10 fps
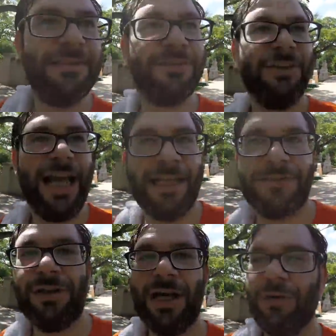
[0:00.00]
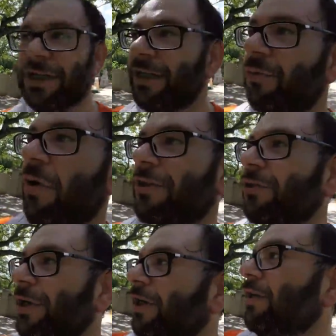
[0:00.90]
so yeah, so now we're gonna walk
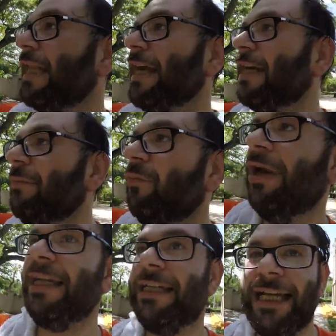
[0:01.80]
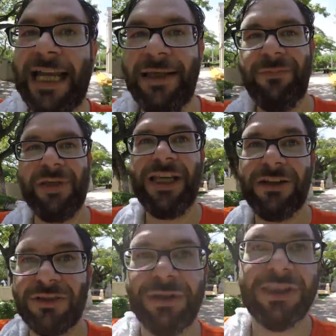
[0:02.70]
through here. Like when I came
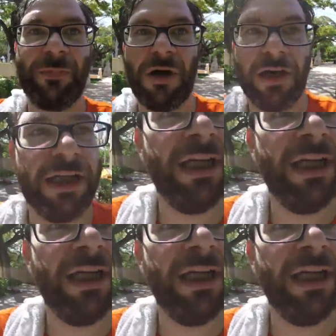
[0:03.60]
here to this park,